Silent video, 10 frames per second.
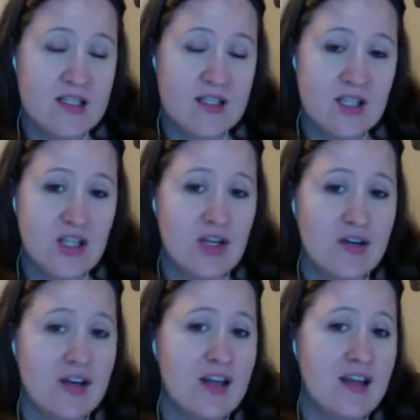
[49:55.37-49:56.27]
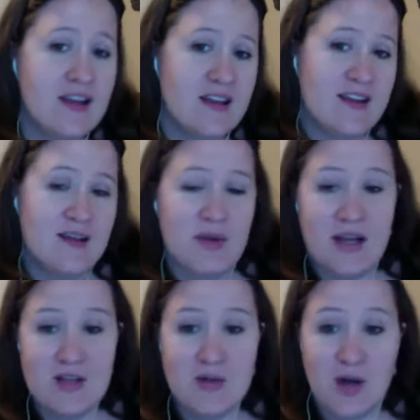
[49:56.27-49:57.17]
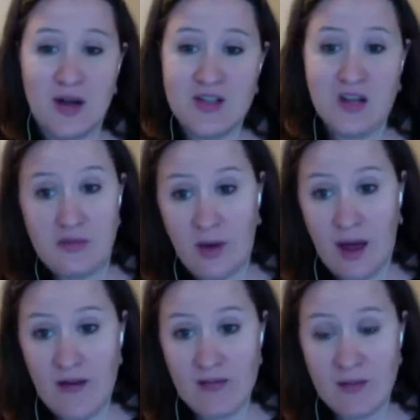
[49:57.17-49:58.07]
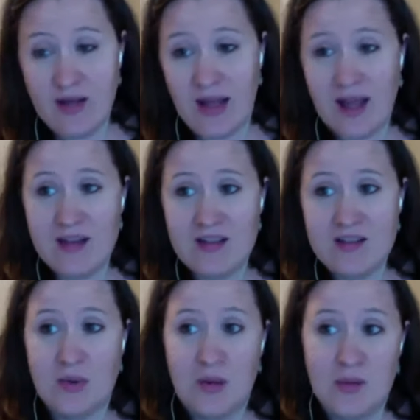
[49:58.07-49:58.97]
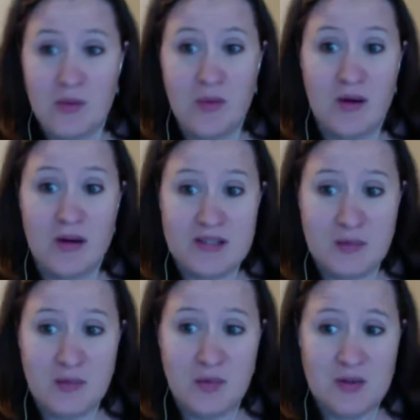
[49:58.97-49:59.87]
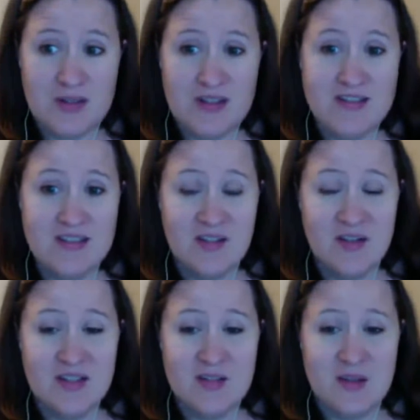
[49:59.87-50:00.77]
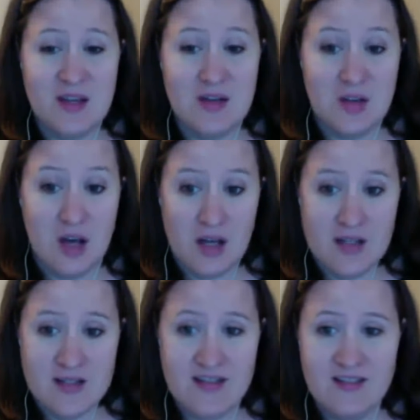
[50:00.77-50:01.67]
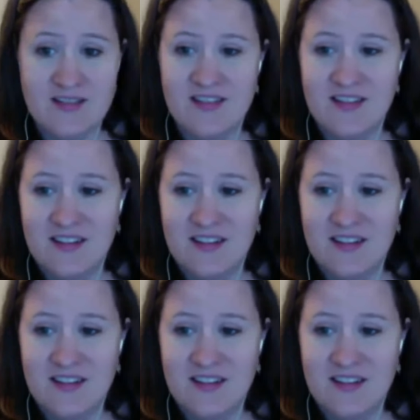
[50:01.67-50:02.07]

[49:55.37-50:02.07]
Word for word: into the security. Yeah. But I do caution if you haven't been hacked, you probably want to be more into the security so that you're not.